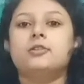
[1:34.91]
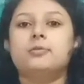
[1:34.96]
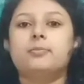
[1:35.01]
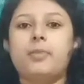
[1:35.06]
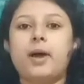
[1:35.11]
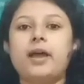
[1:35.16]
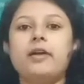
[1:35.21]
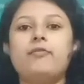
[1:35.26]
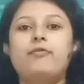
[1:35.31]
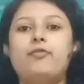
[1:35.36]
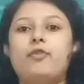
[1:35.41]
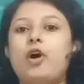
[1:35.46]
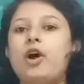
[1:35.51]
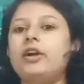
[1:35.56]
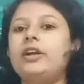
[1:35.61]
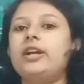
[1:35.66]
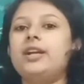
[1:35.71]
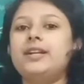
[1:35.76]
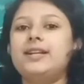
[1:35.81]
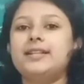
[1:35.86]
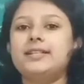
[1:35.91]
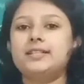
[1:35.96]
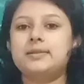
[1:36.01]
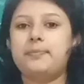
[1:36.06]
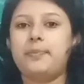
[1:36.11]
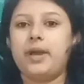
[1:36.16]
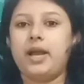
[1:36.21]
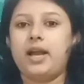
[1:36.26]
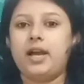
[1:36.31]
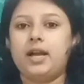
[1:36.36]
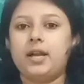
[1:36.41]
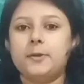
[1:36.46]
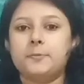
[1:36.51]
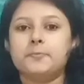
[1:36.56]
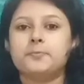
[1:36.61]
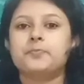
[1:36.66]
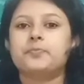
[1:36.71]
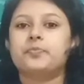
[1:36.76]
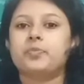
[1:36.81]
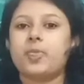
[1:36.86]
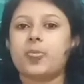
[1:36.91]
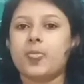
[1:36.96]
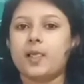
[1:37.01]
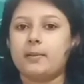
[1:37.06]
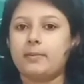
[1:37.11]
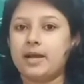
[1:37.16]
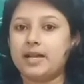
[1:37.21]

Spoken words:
By what it is built?